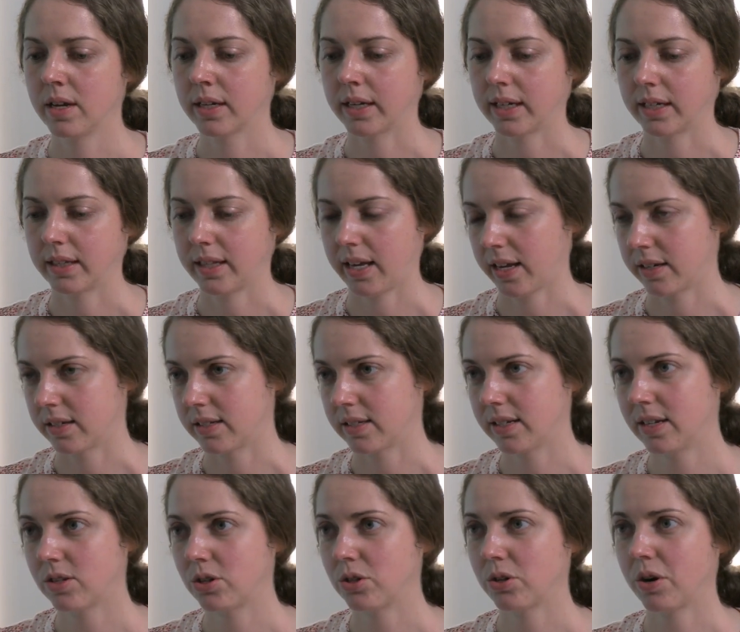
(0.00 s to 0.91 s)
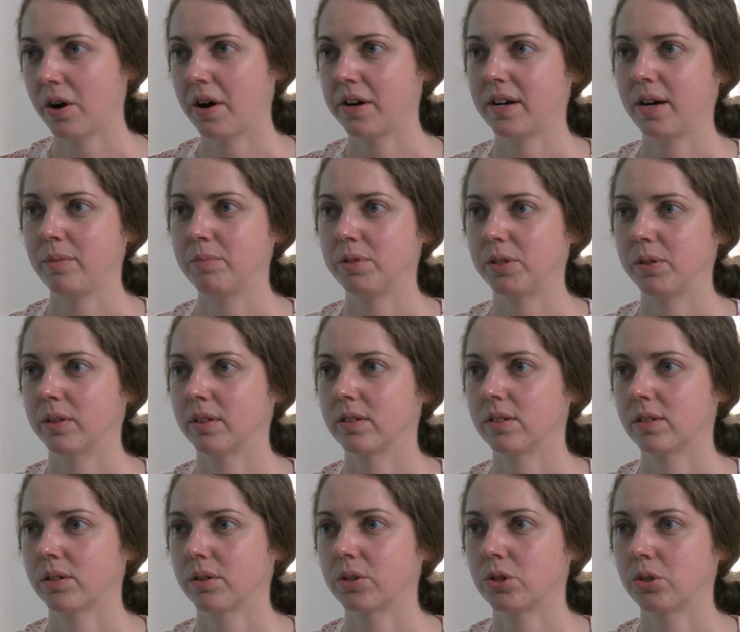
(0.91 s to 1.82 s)
getting the anesthesia drawn up, doing
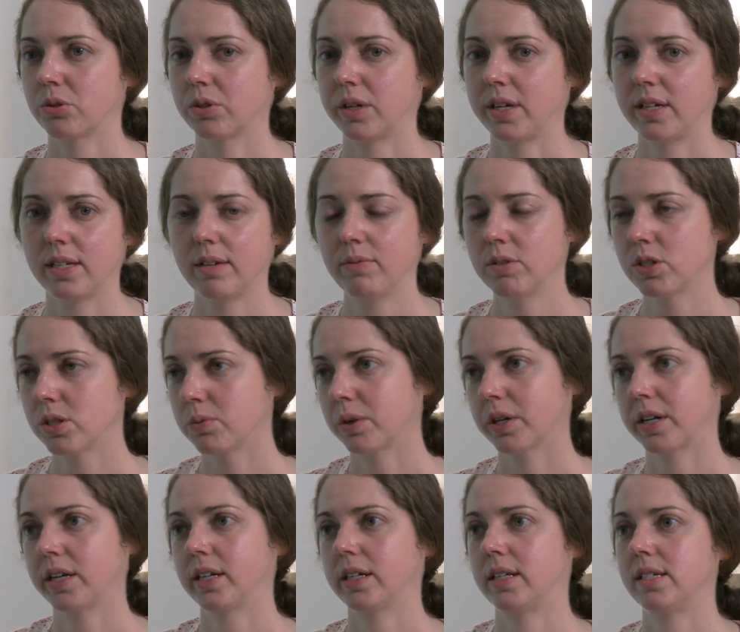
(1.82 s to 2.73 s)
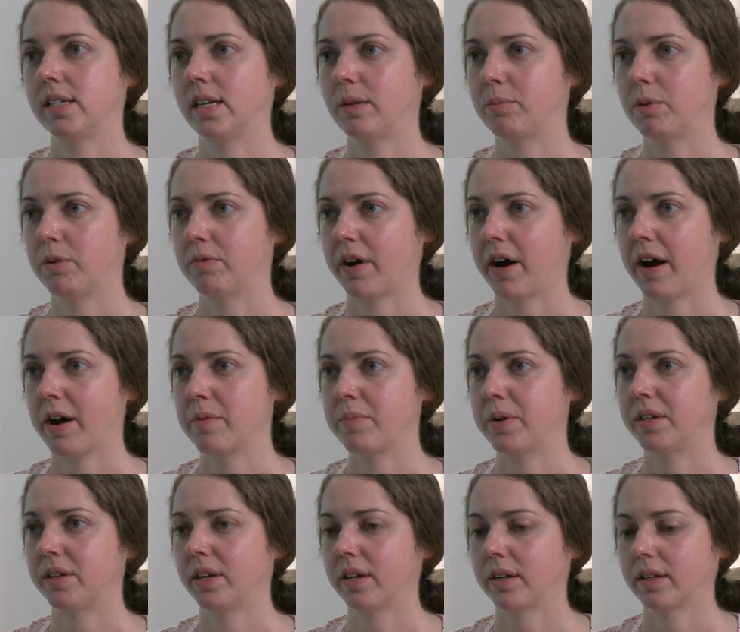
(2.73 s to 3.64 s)
the surgeries, even just working in a team
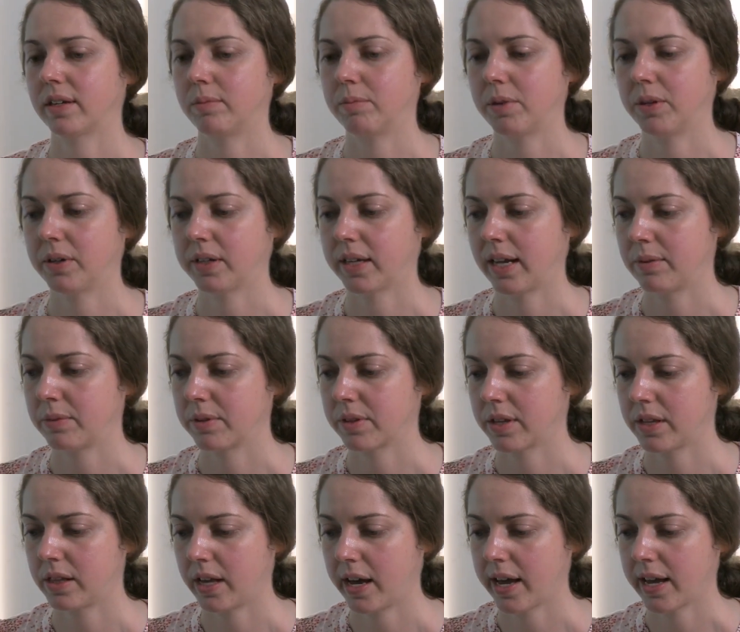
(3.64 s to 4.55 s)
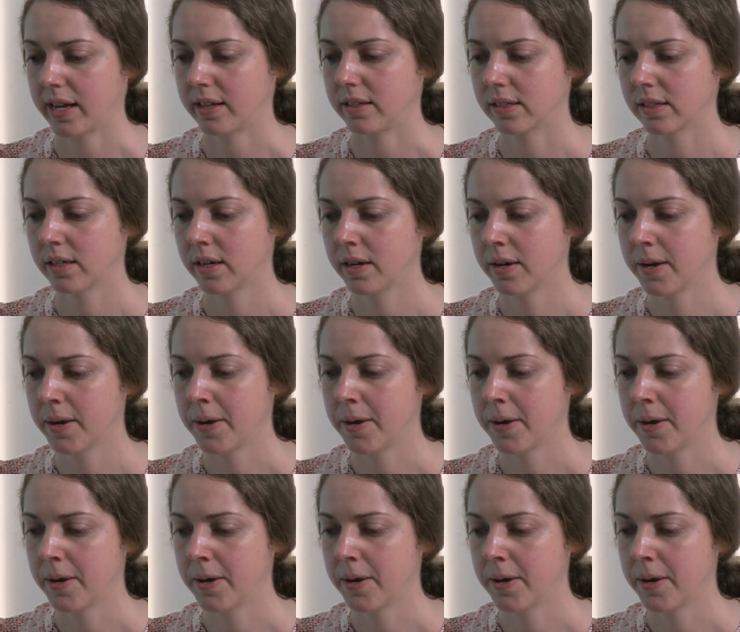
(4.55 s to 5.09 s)
environment and communicating with clients.